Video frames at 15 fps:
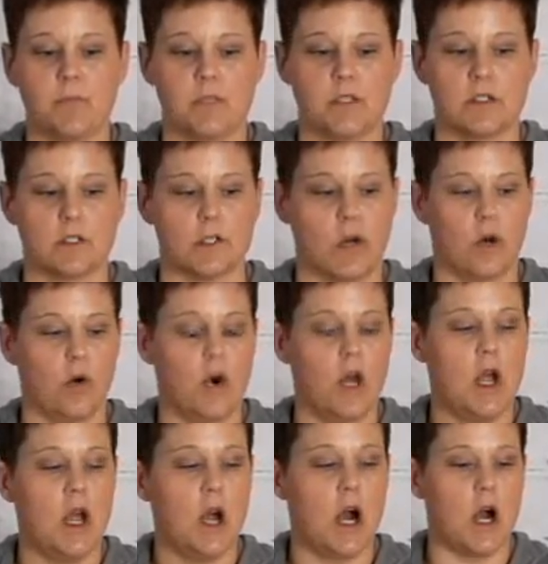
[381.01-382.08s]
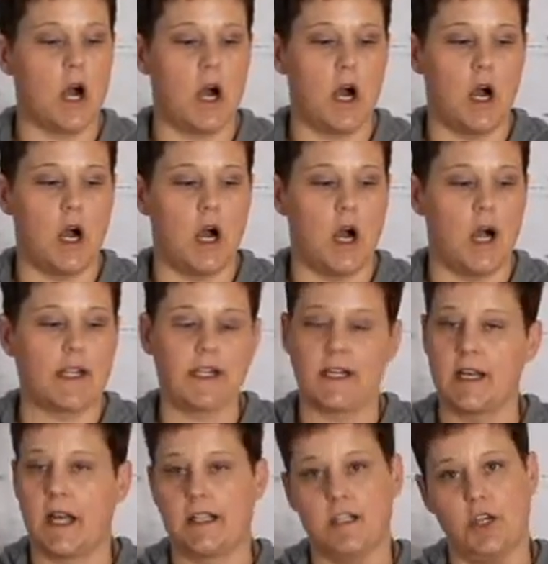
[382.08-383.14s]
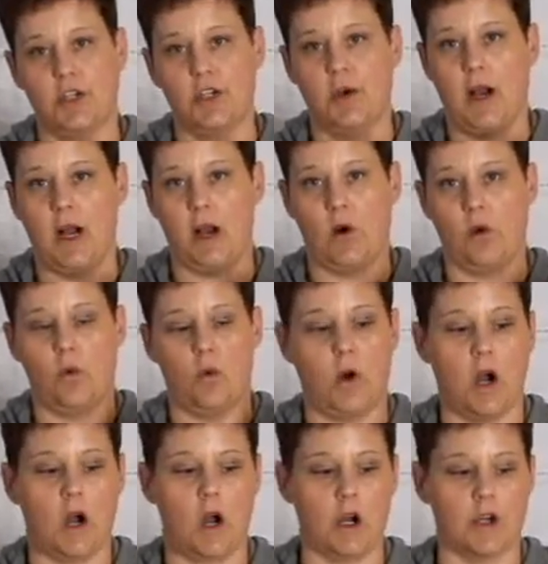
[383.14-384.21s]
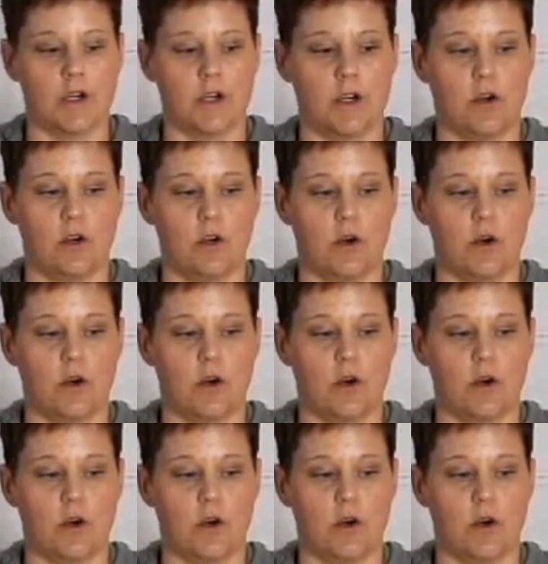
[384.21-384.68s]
So I cannot tell you how hard